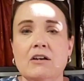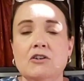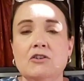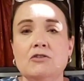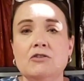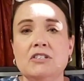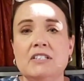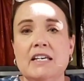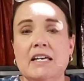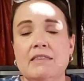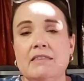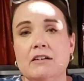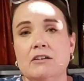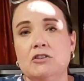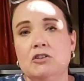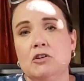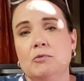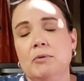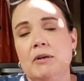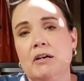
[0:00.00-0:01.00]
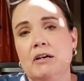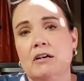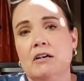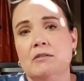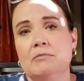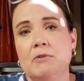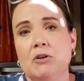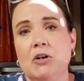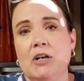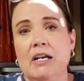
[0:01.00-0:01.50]
you see in the Dubia
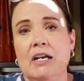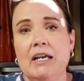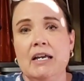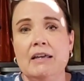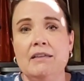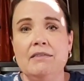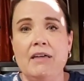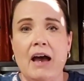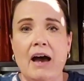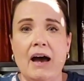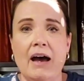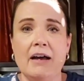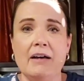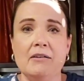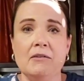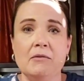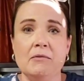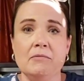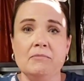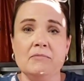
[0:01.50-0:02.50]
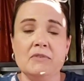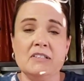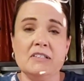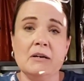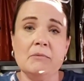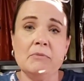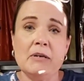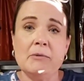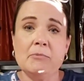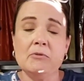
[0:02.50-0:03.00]
community that
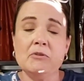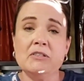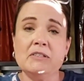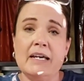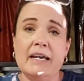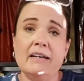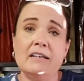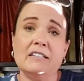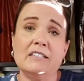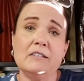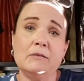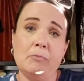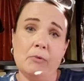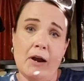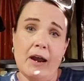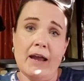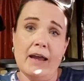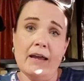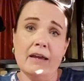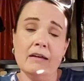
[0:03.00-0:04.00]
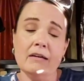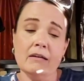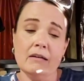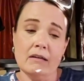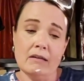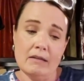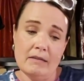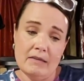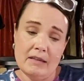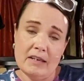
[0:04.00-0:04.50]
some people say to spray
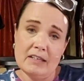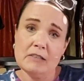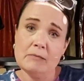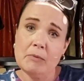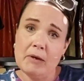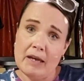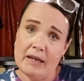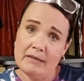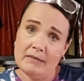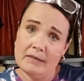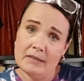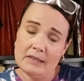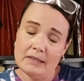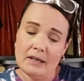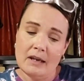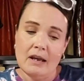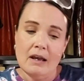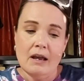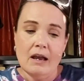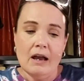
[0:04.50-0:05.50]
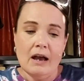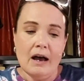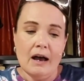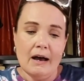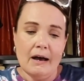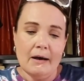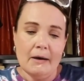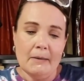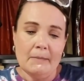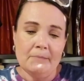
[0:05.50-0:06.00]
these bins.
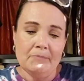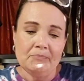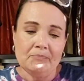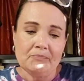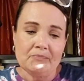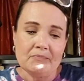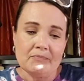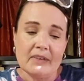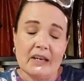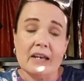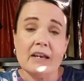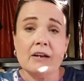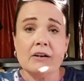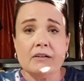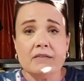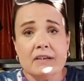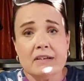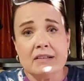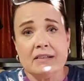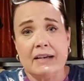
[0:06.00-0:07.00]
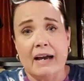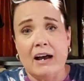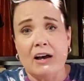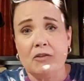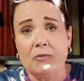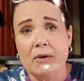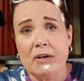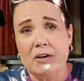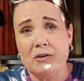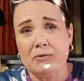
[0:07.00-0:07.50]
Here in the
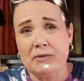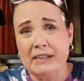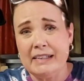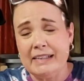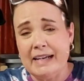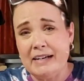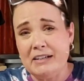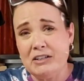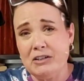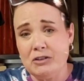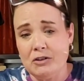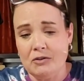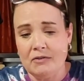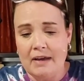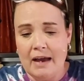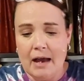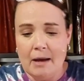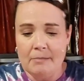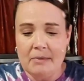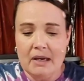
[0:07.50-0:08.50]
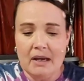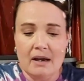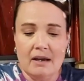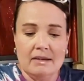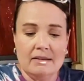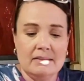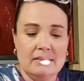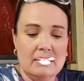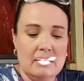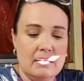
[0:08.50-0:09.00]
South, we don't really like to do that
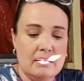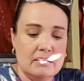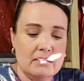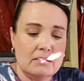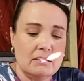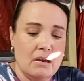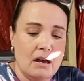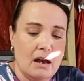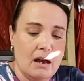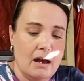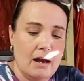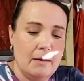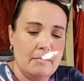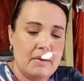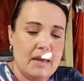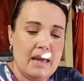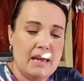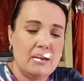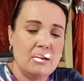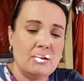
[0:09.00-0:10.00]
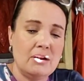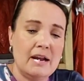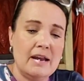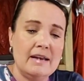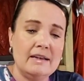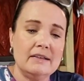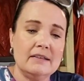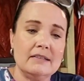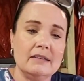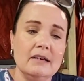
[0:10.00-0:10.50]
because these egg
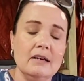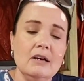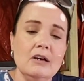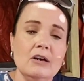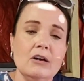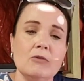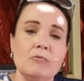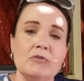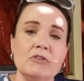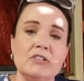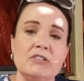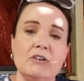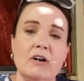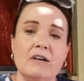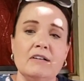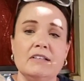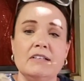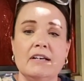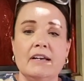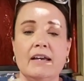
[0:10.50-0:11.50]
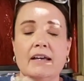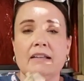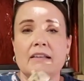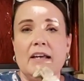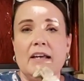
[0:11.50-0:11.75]
crates will start to get